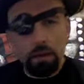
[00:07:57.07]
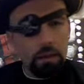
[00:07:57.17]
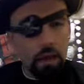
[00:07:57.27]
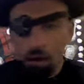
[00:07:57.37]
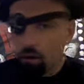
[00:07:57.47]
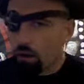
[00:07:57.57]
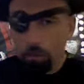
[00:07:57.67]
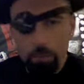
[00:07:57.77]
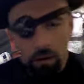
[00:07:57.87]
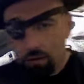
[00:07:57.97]
Not all
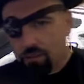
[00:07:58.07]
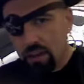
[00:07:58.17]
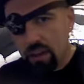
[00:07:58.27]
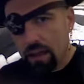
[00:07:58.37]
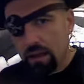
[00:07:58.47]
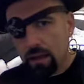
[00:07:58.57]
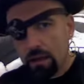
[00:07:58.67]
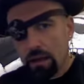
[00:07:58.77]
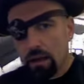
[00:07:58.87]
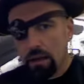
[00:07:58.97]
the parents stay.
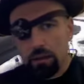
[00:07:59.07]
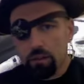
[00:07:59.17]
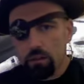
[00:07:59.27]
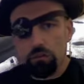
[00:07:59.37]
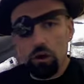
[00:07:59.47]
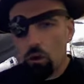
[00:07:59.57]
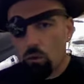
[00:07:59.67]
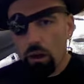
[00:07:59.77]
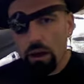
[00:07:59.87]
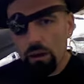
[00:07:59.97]
There's no
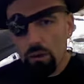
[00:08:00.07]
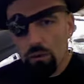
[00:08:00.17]
right or